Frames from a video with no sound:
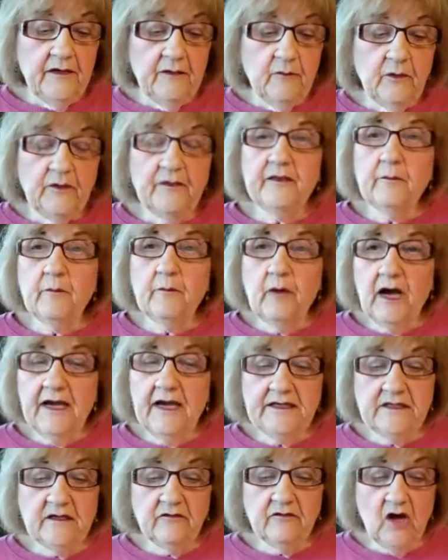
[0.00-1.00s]
with the
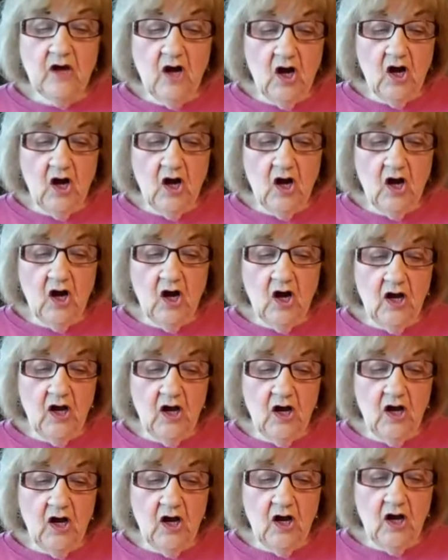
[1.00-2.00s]
mind of God.
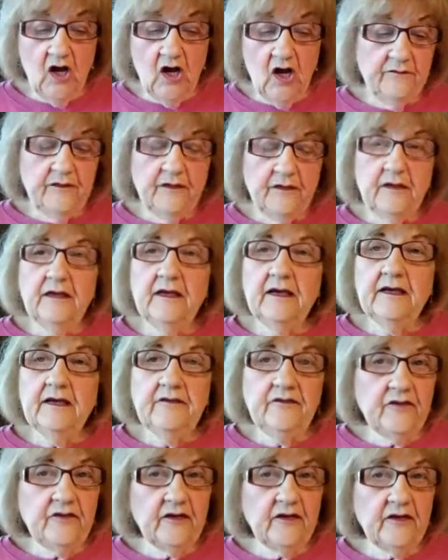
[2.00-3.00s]

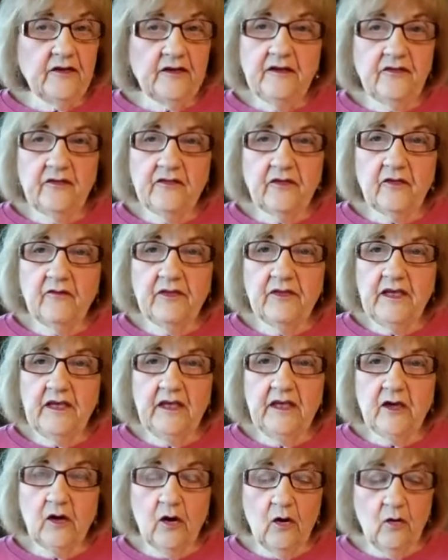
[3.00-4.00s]
Sickness is of
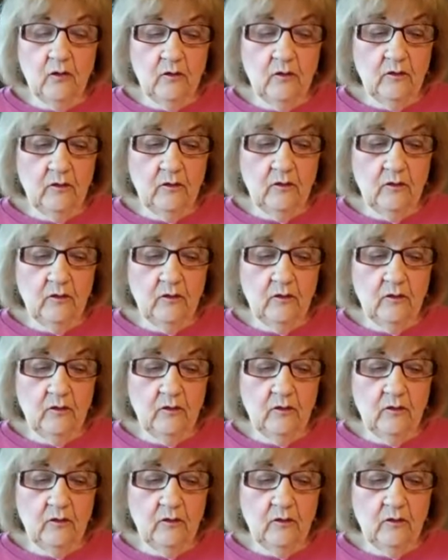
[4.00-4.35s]
the ego.